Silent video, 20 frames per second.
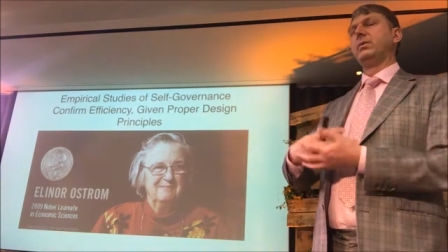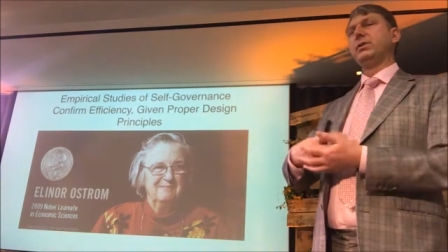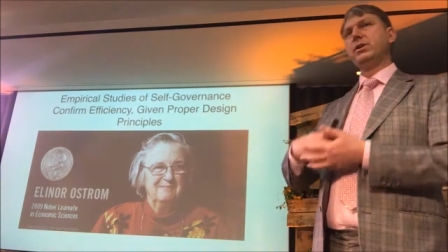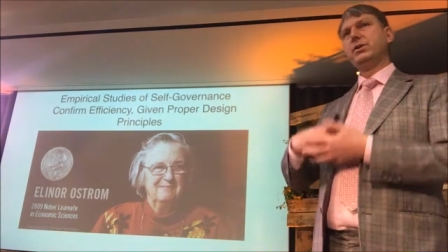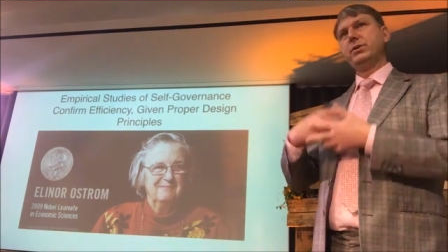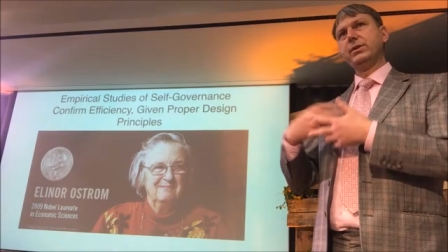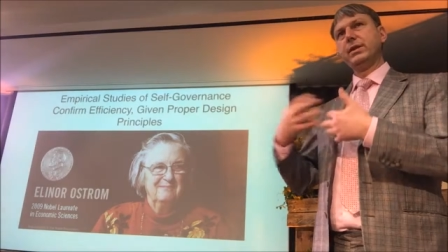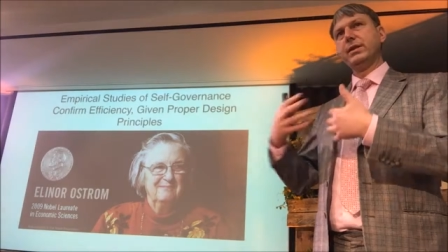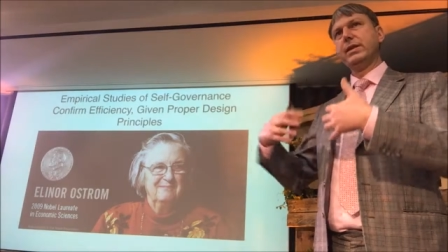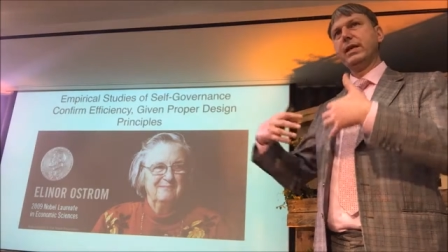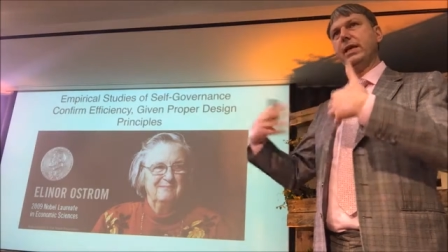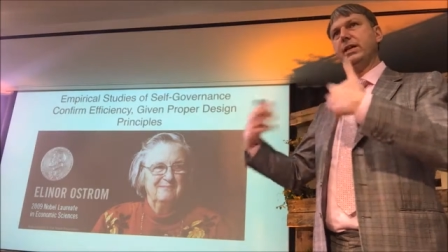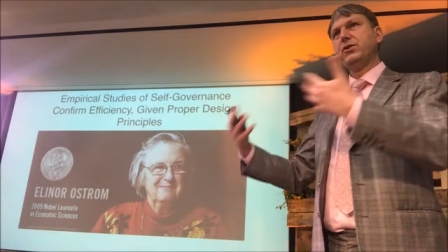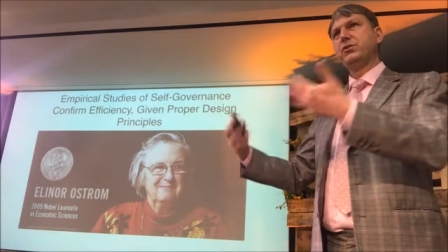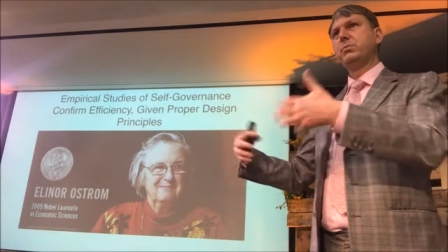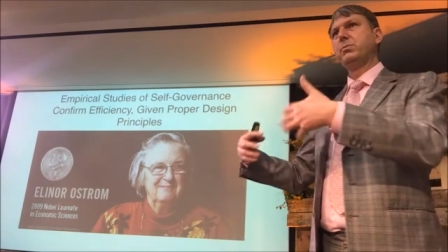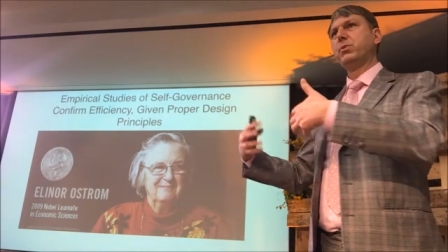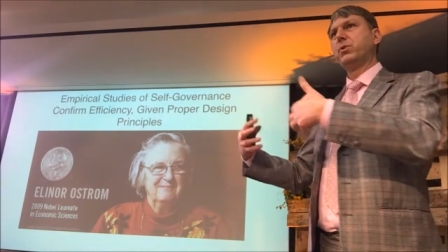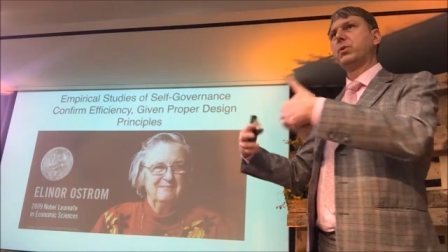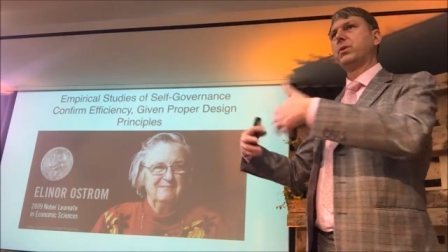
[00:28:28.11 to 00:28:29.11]
we should
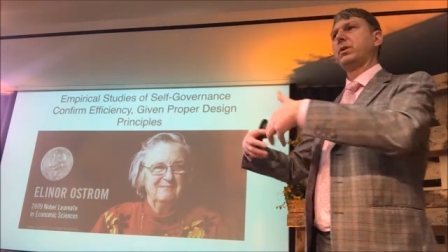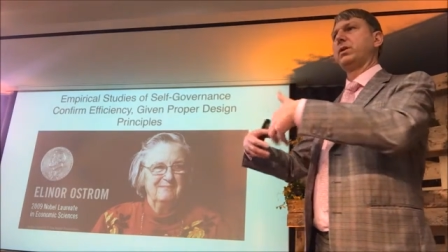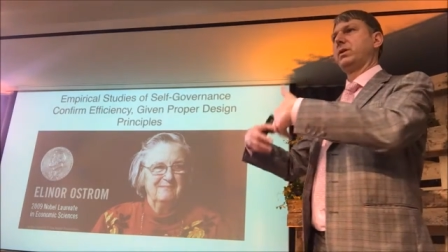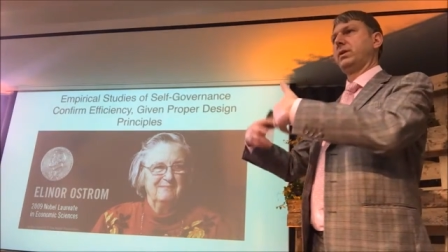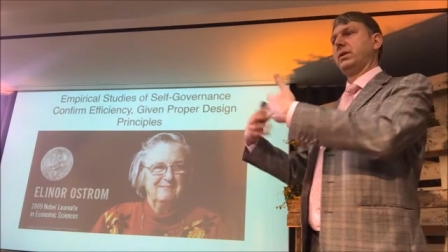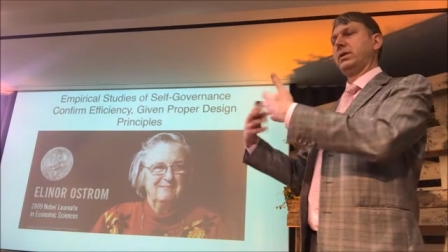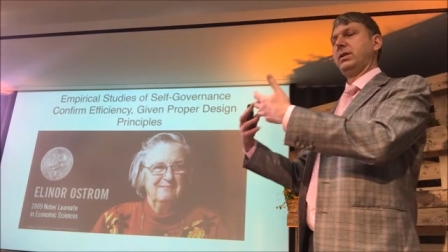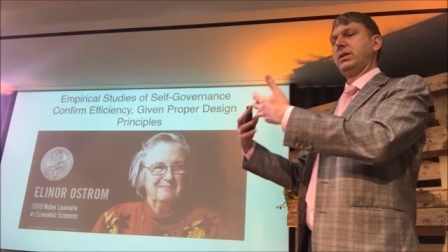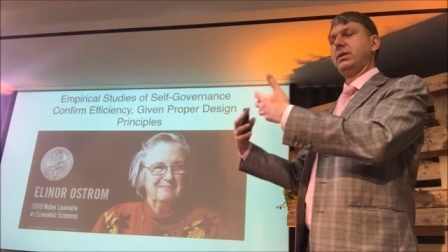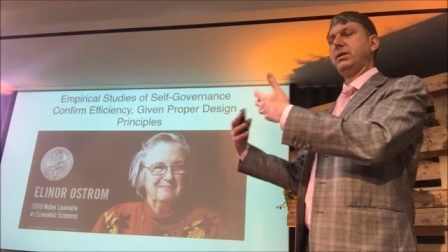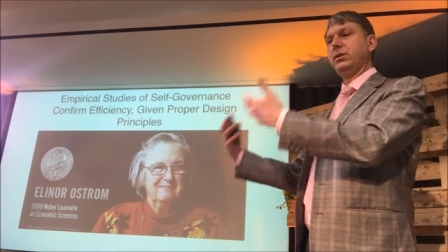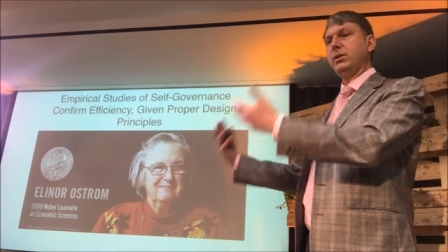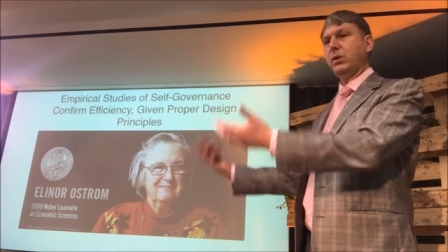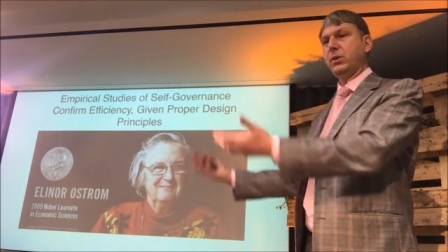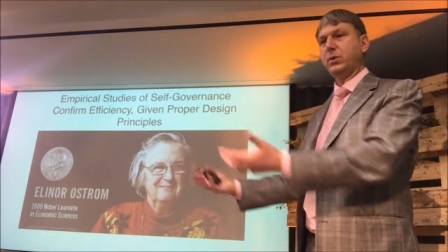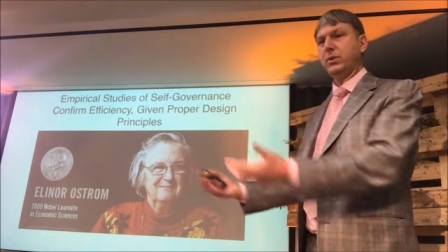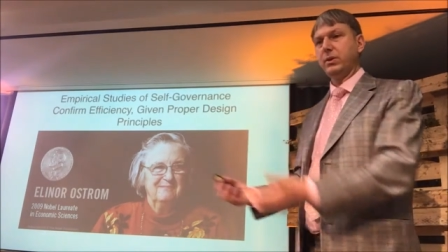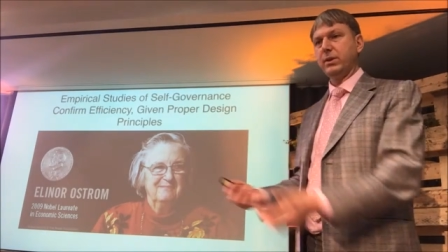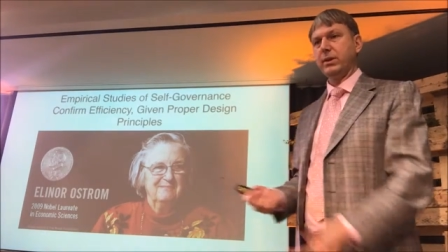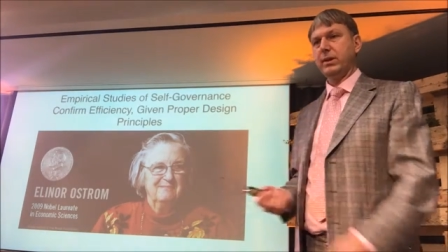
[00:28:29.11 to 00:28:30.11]
engage more
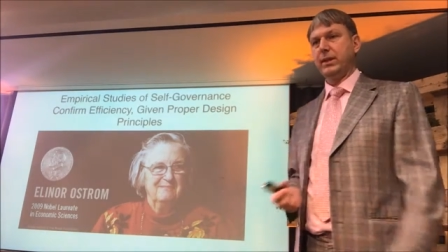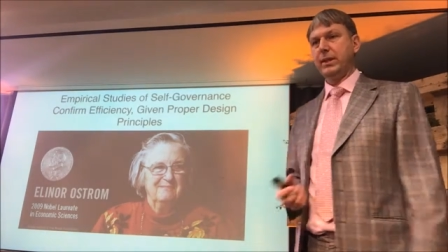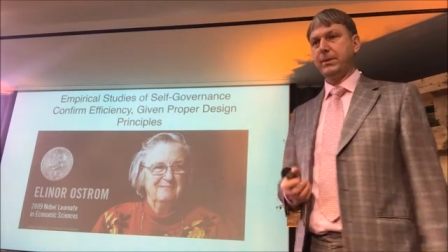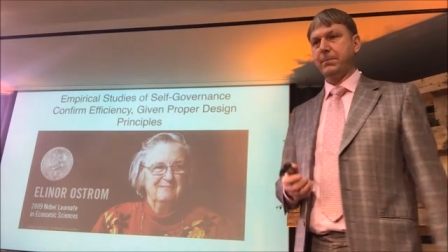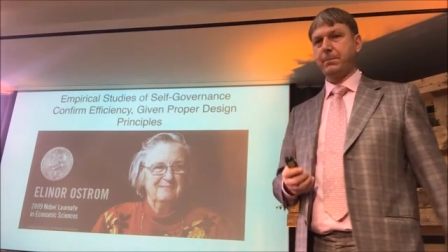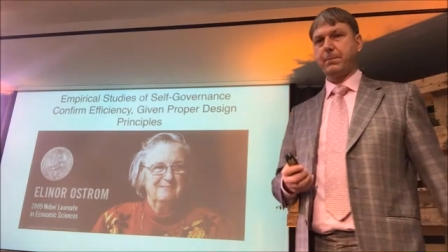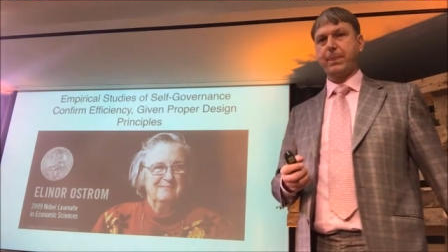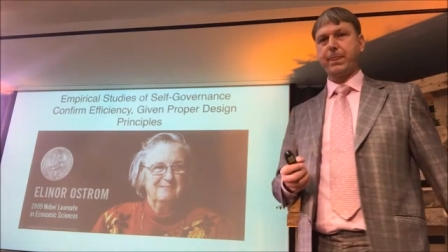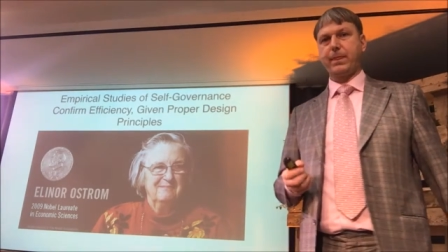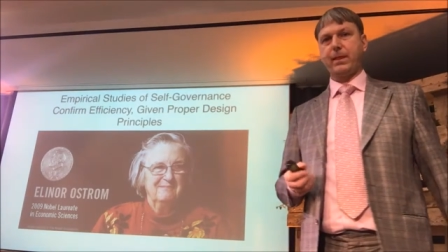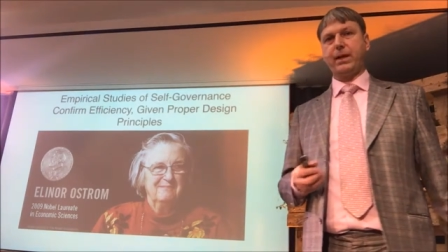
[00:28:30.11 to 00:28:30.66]
locally.